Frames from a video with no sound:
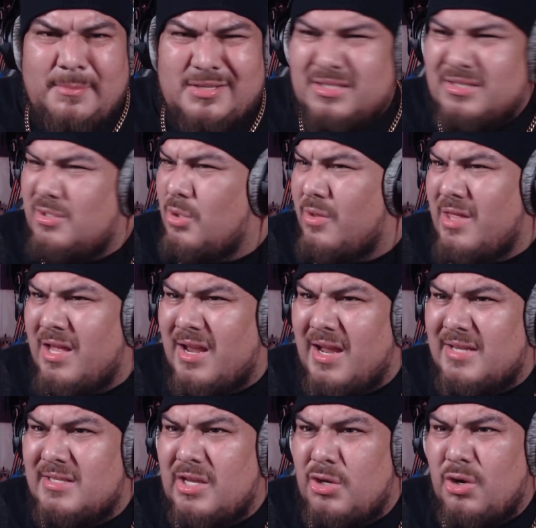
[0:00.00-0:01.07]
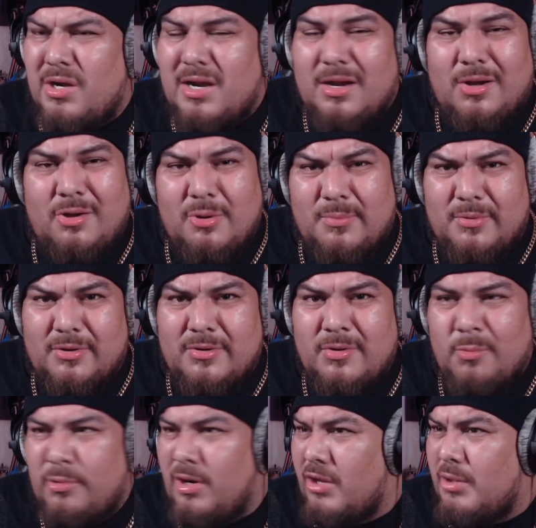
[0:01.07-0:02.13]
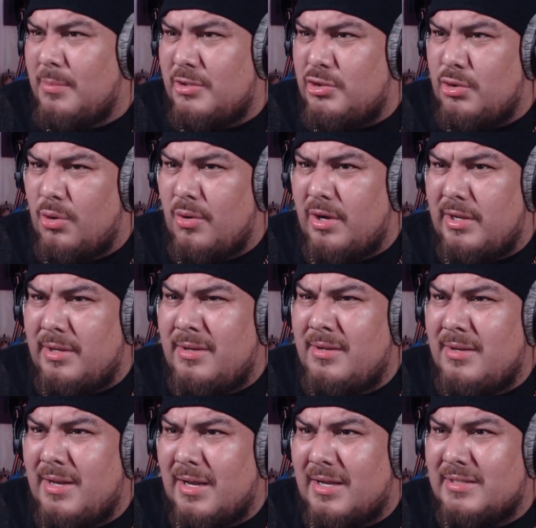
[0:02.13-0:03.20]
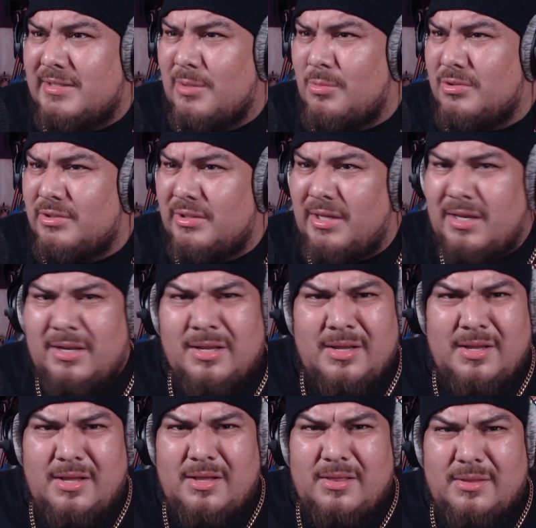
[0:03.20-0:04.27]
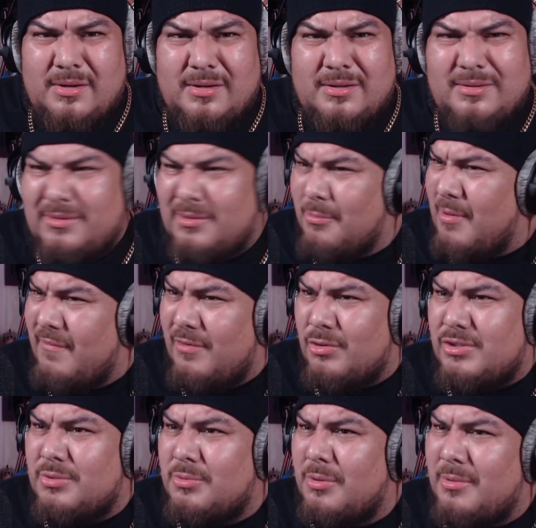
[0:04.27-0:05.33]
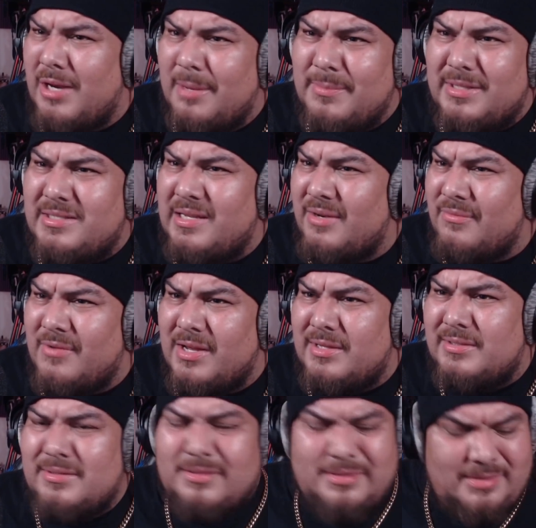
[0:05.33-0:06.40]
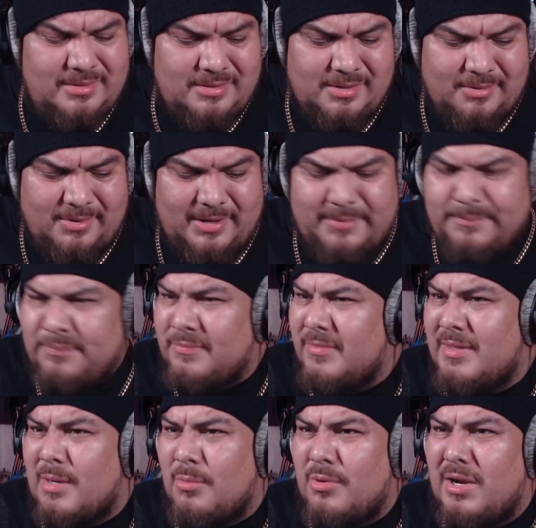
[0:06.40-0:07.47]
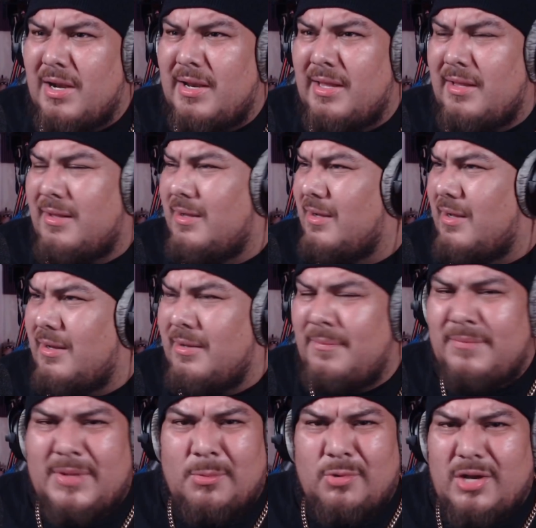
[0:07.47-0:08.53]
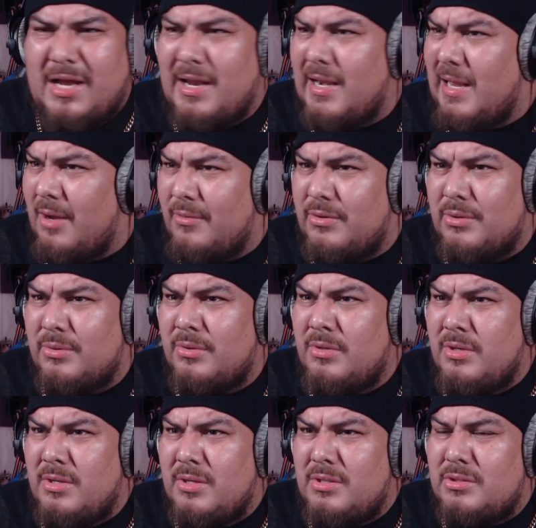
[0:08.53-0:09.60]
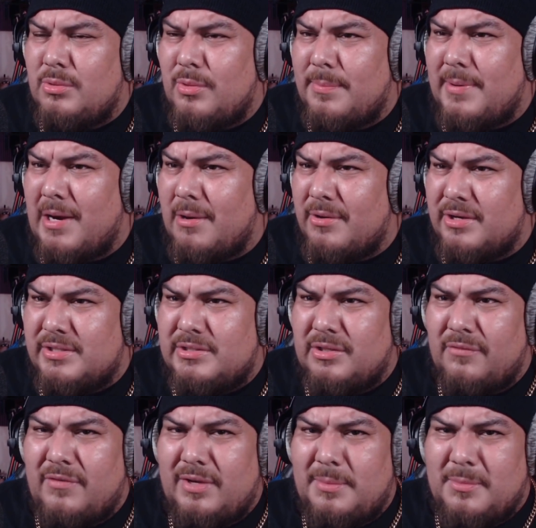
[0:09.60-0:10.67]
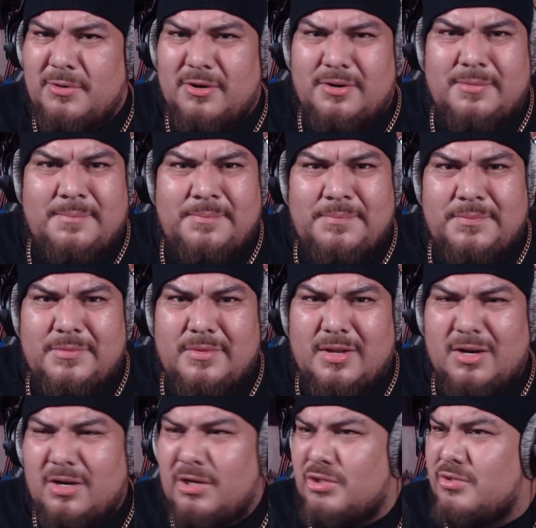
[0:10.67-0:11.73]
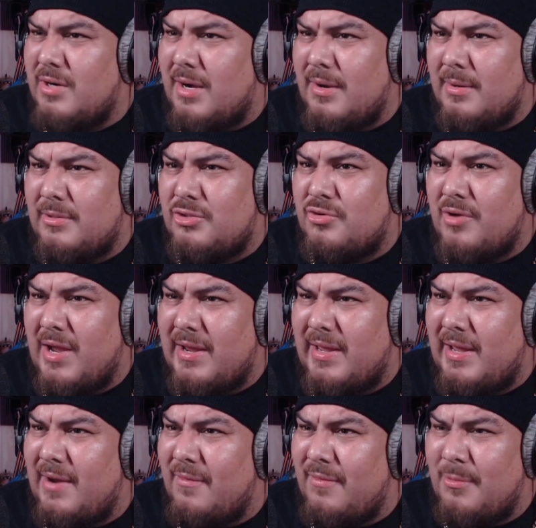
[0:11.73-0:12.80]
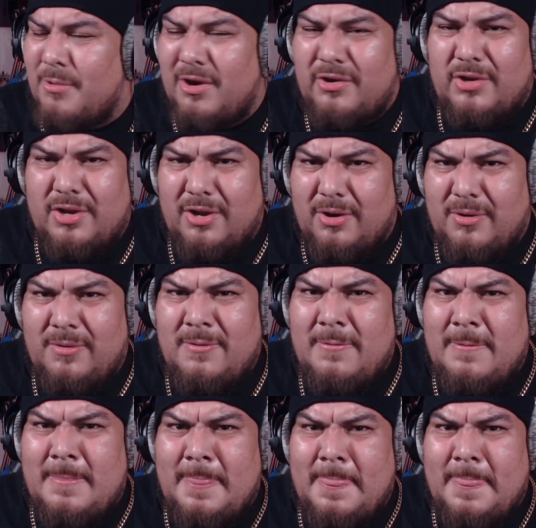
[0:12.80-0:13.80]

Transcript: I mean, just know that, guys, that you're not alone, bro. We are the majority. Like I said once again, the the revolution will not be televised. All right, they will not let uh, they will not allow you to empower yourself anymore. They're gonna try to track everywhere you go.